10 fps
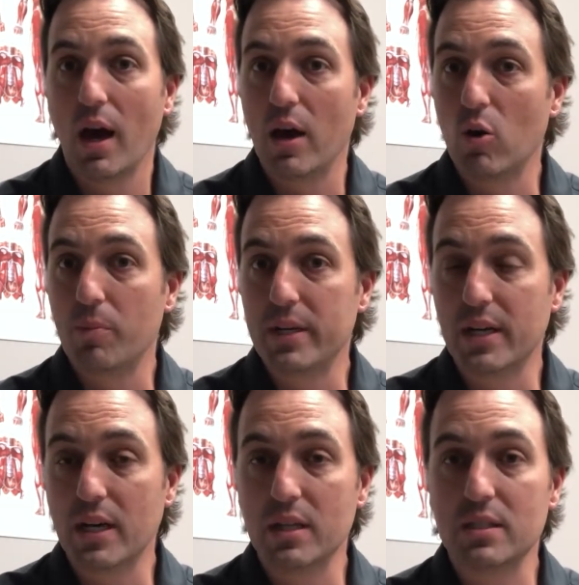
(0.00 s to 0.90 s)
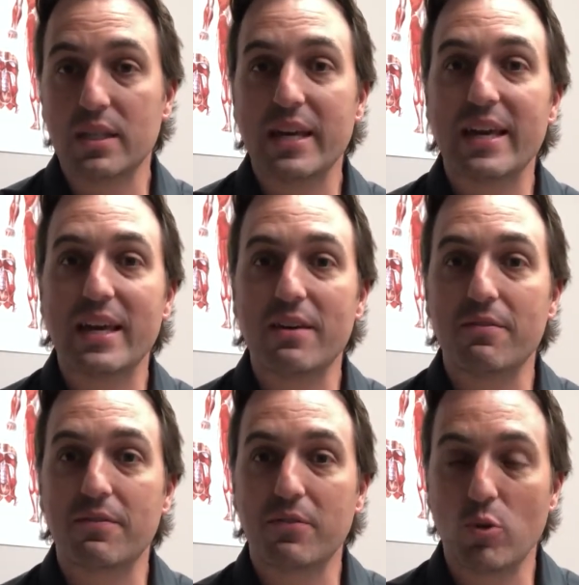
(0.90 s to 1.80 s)
I hope it does.
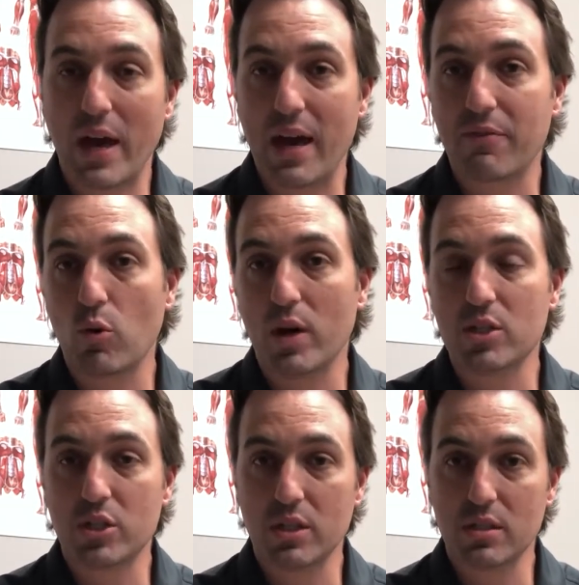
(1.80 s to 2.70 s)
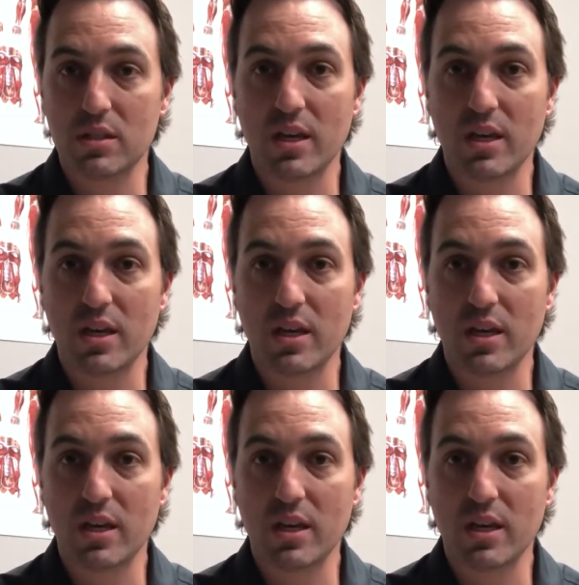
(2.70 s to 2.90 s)
If you have questions,